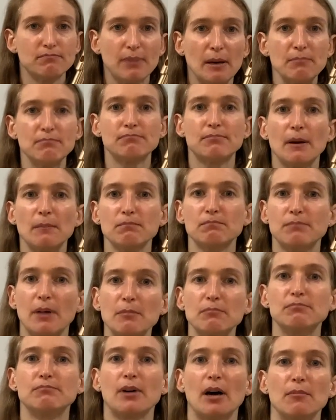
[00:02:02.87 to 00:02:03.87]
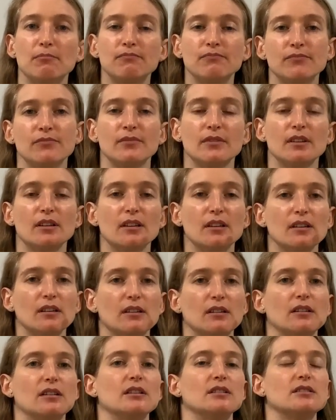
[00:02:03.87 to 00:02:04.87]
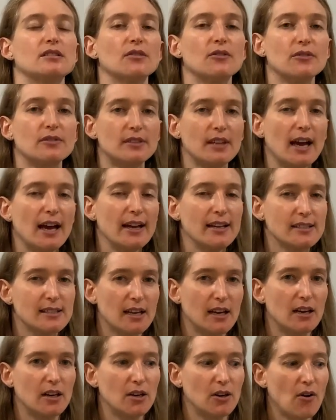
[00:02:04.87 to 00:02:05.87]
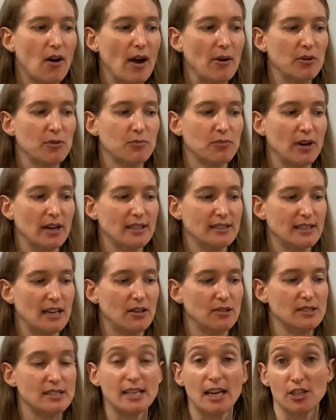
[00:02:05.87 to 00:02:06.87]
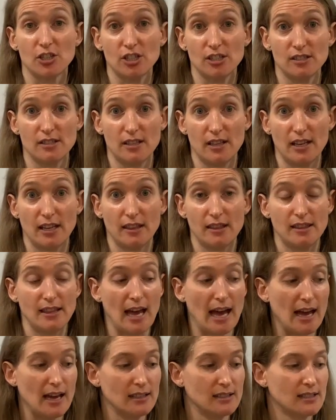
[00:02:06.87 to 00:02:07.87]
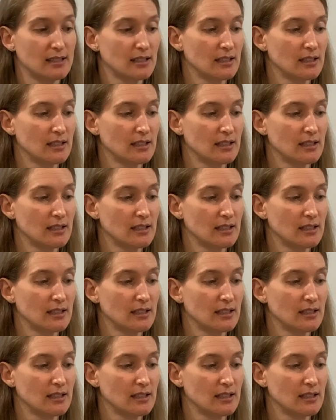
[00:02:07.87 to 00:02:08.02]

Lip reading: bum, bum, bum, bum. So that's how I would break down sections like that.